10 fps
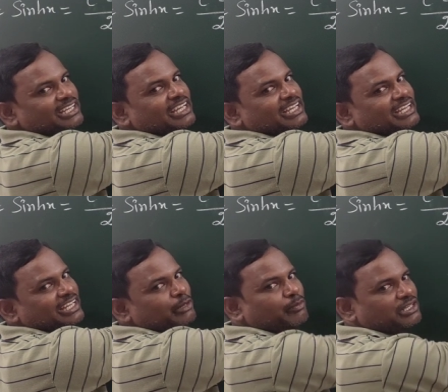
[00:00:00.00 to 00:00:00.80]

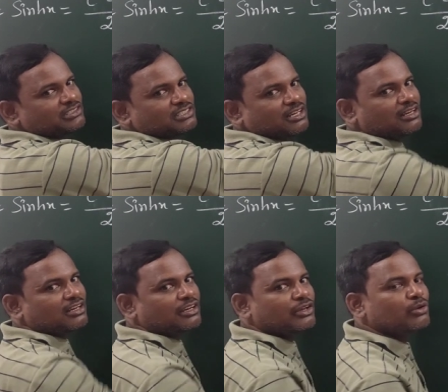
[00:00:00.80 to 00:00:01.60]
e means,
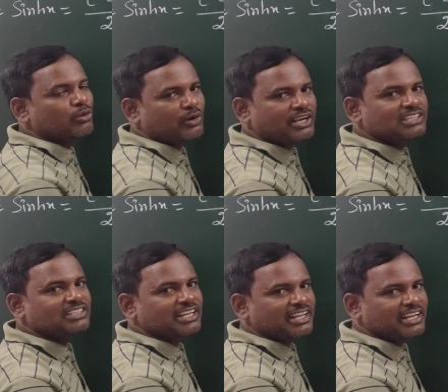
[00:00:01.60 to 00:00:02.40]
it
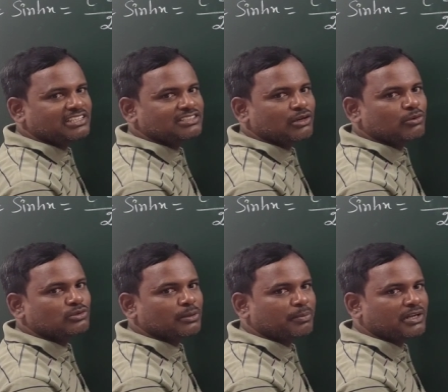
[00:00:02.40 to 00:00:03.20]
is an irrational
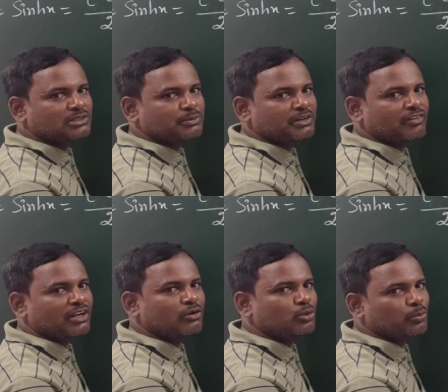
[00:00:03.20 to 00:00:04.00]
whose approximate
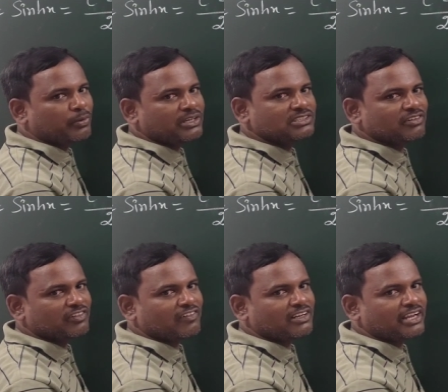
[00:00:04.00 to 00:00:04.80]
value
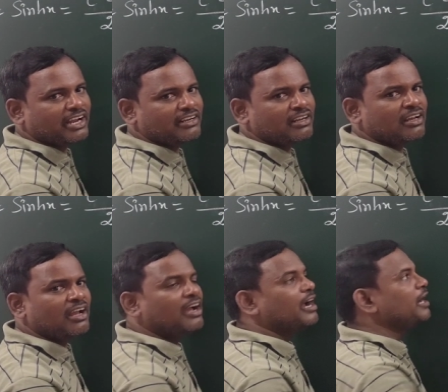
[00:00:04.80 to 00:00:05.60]
2.718
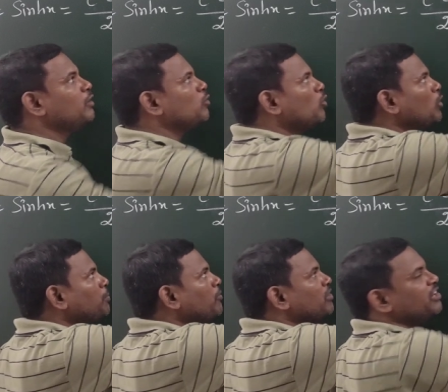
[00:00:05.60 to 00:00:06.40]
and whole
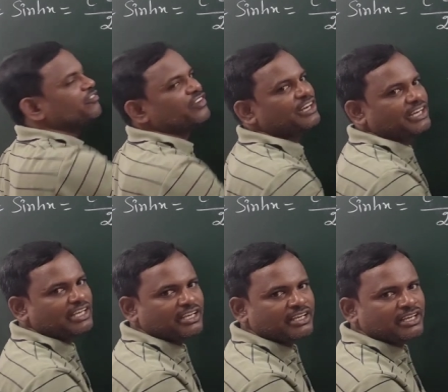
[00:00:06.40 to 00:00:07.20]
power
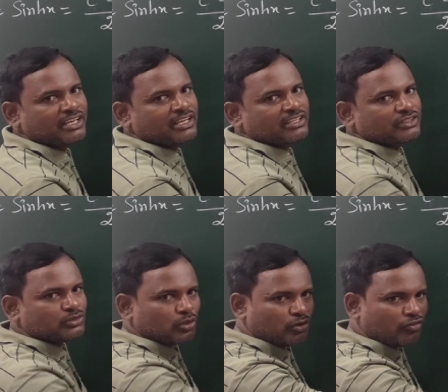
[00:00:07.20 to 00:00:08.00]
infinity.
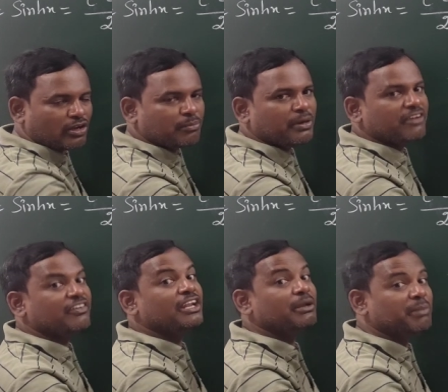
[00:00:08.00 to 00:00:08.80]
So 1 by
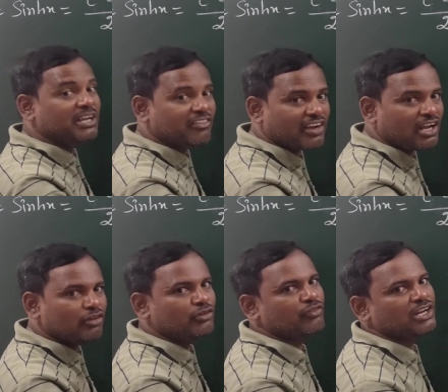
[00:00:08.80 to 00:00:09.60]
very big
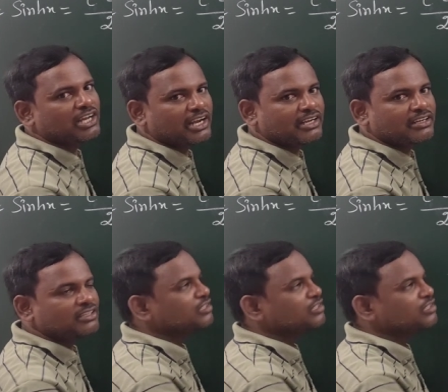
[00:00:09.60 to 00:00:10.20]
value you will get.